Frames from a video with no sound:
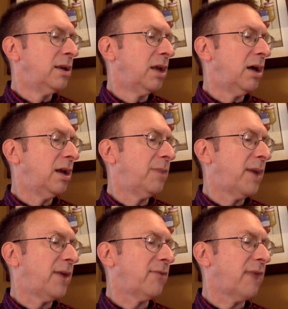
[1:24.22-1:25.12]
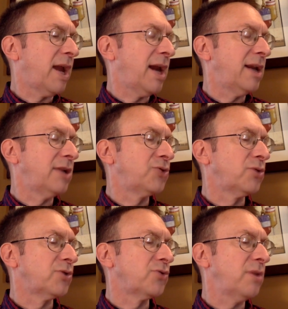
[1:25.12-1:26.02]
Lulled by the rain
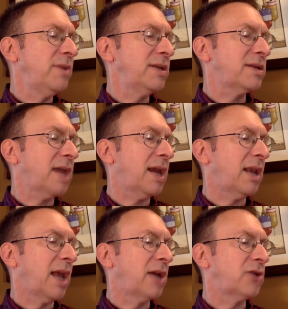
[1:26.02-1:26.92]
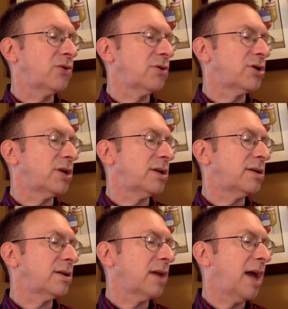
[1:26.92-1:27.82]
into a dreamy state like
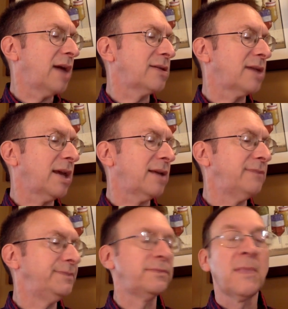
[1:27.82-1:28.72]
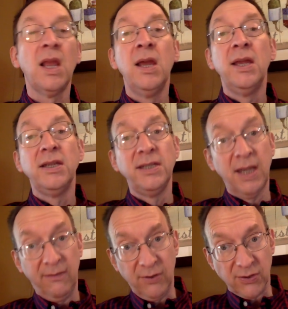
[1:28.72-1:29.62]
Georgie's, I said,
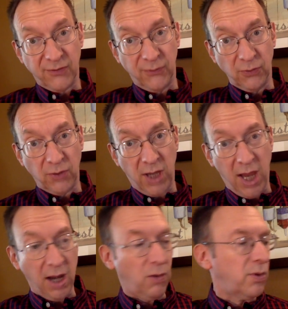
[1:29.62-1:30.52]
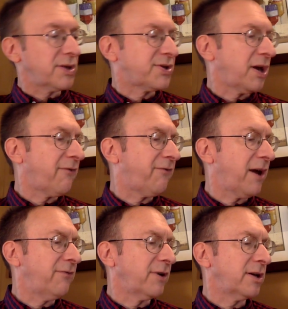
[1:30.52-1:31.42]
Devil's food cake was their
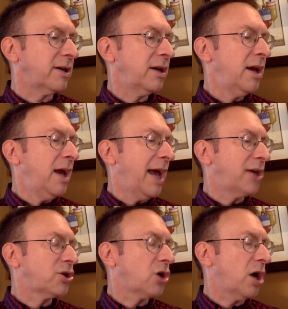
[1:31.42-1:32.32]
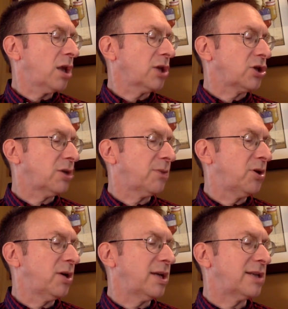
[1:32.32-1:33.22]
favorite, and chocolate chip
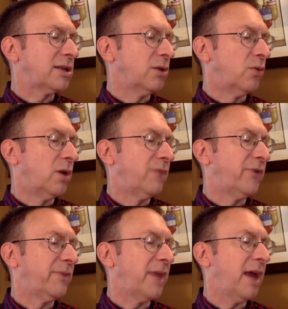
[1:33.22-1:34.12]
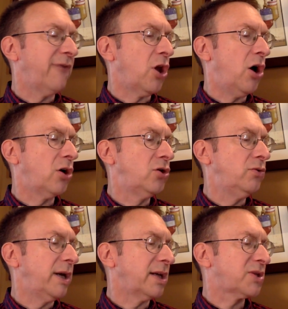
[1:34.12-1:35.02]
cookies still warm from the oven, all
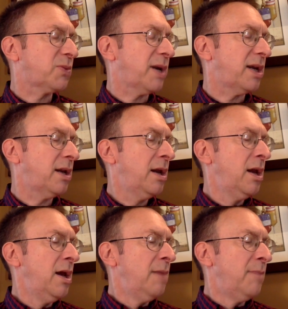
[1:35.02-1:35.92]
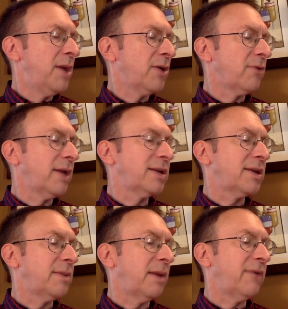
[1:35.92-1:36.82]
gooey and sweet. Mother read to
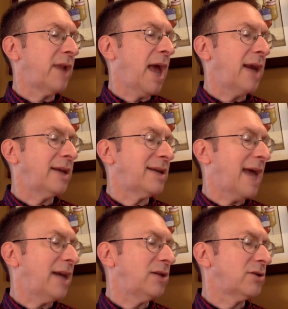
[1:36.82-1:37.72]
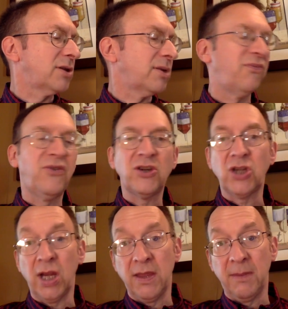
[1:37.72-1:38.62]
them every night, and Daddy took them
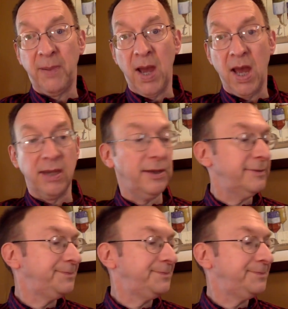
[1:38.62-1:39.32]
fishing in the pond.